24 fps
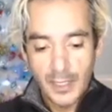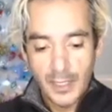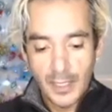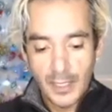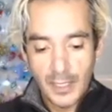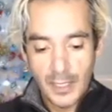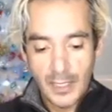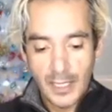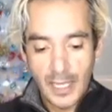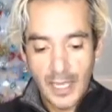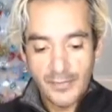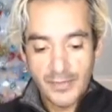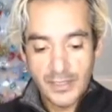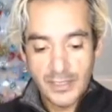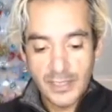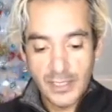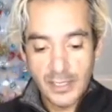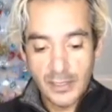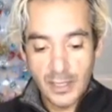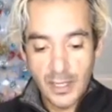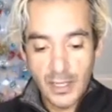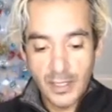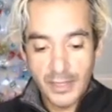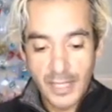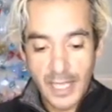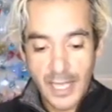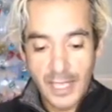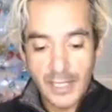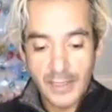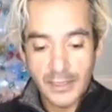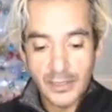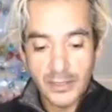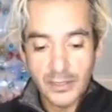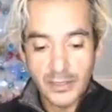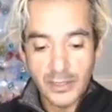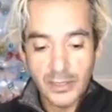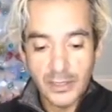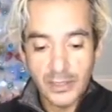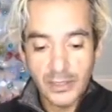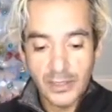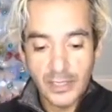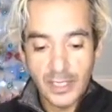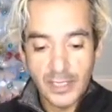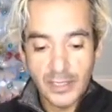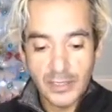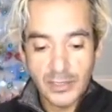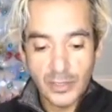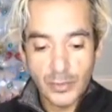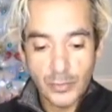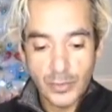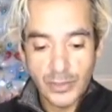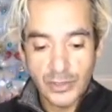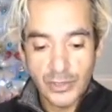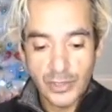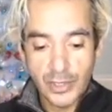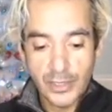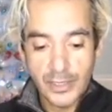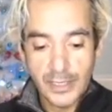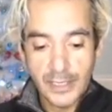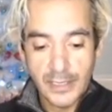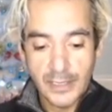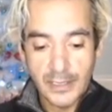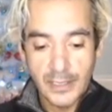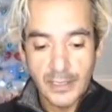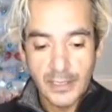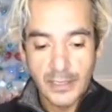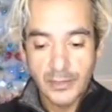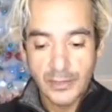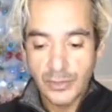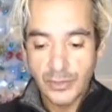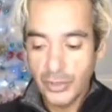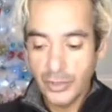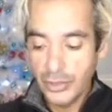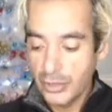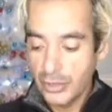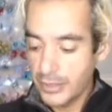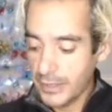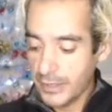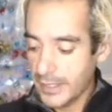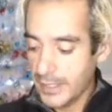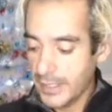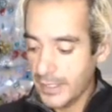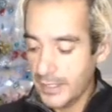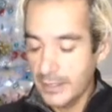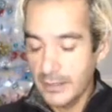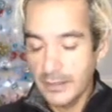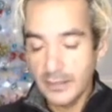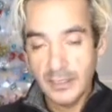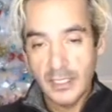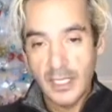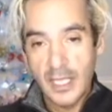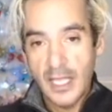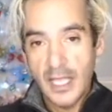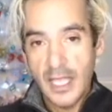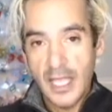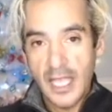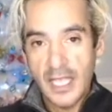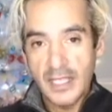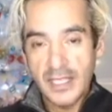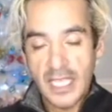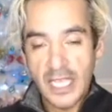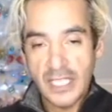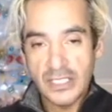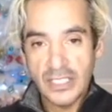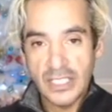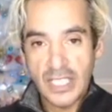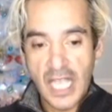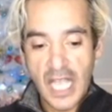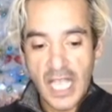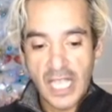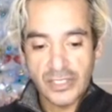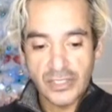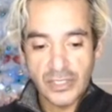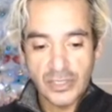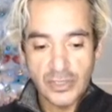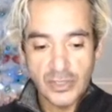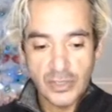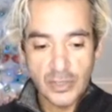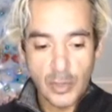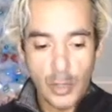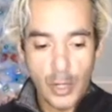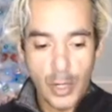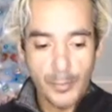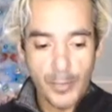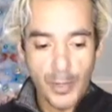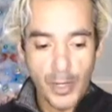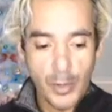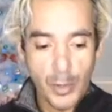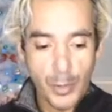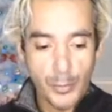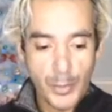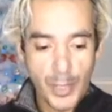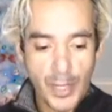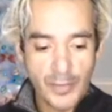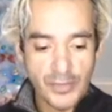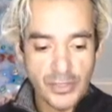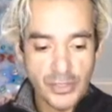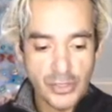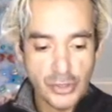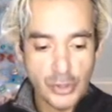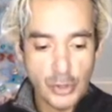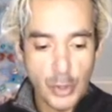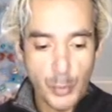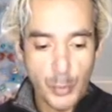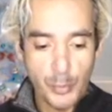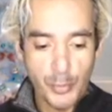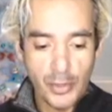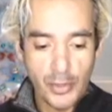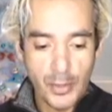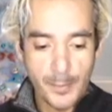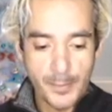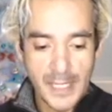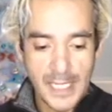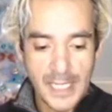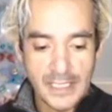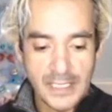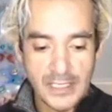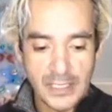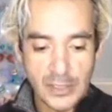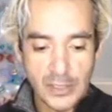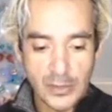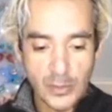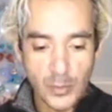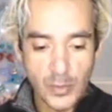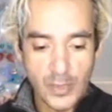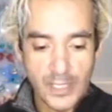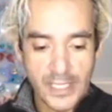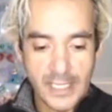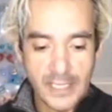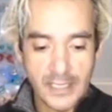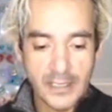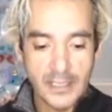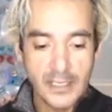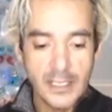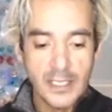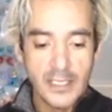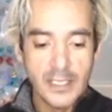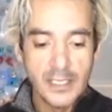Uh, having said all that, good things are returning to your kids. And that's the action, Scorp. I hope you have a super amazing week.